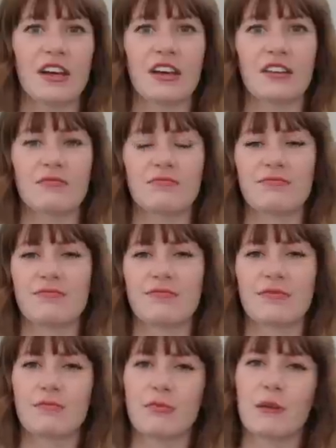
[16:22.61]
that
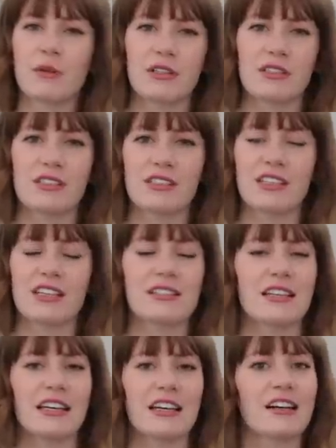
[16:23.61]
maybe just isn't
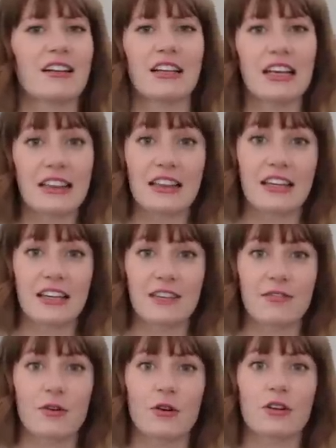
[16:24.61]
as like
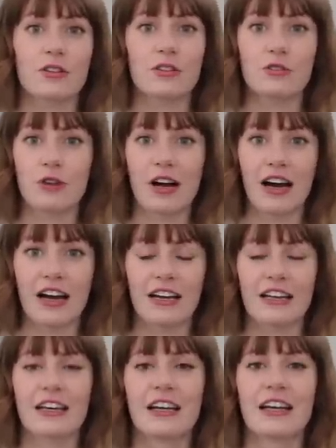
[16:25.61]
cleanly for it to
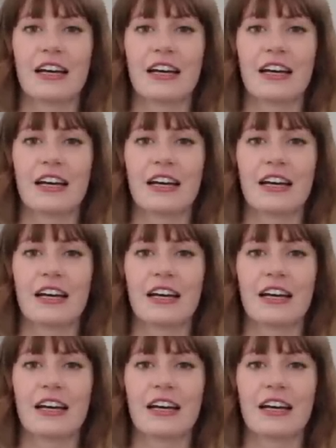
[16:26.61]
dry